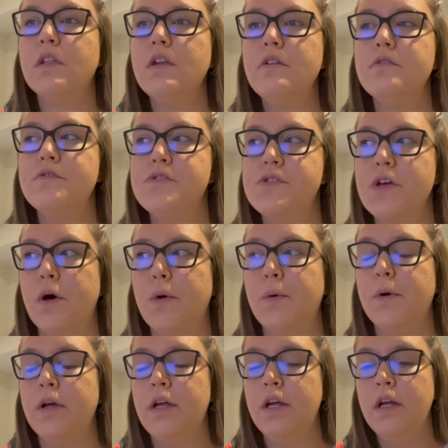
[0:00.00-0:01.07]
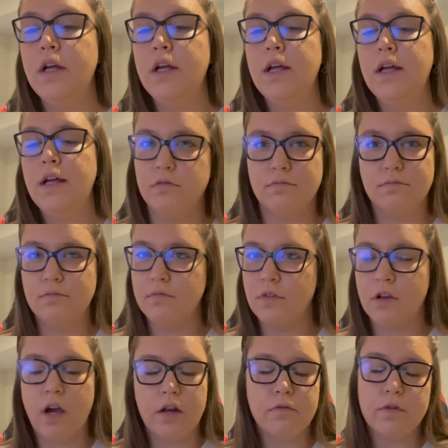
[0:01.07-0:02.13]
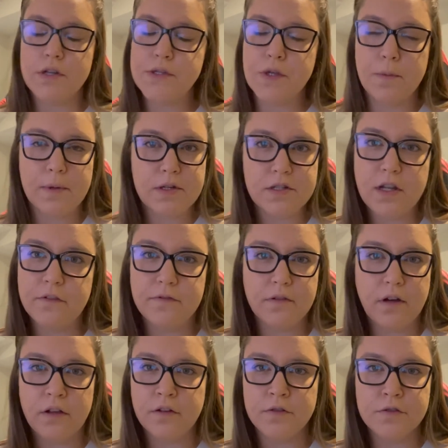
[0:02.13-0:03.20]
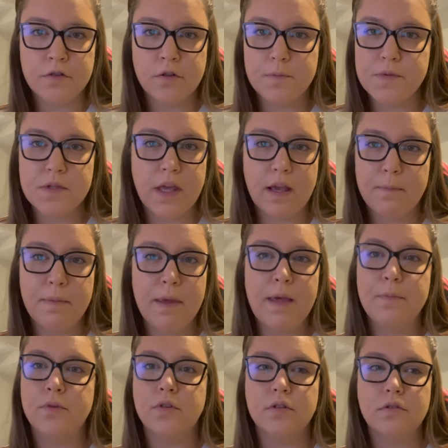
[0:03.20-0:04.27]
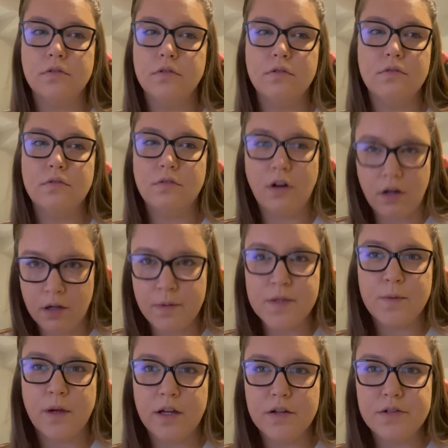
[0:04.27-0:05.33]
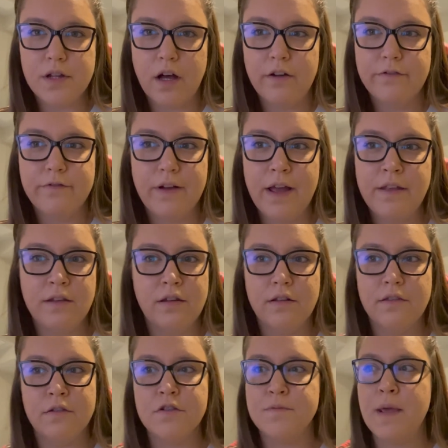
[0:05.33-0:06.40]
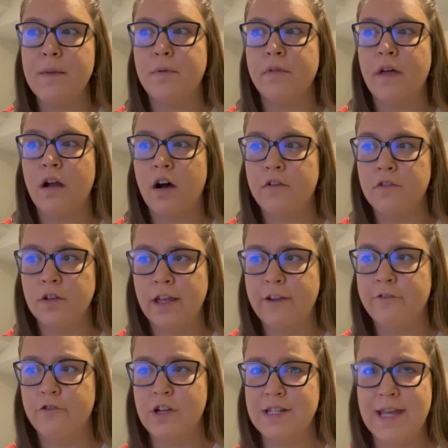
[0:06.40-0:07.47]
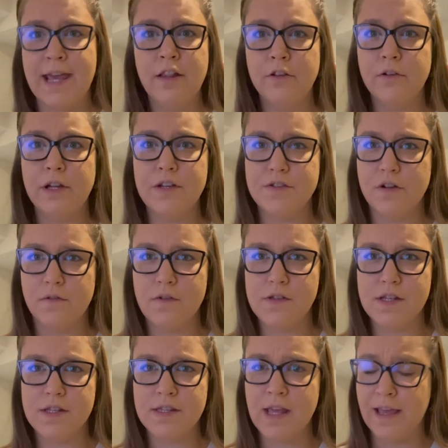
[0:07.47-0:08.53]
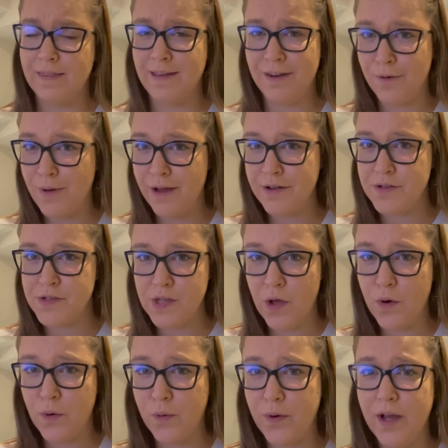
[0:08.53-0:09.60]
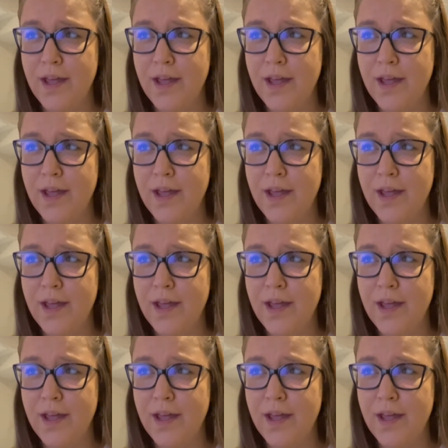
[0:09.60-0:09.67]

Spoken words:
So gotten rid of so much stuff on those groups. Like, people always want your stuff, and there's people that offer like free tailoring services, like they know how to sew.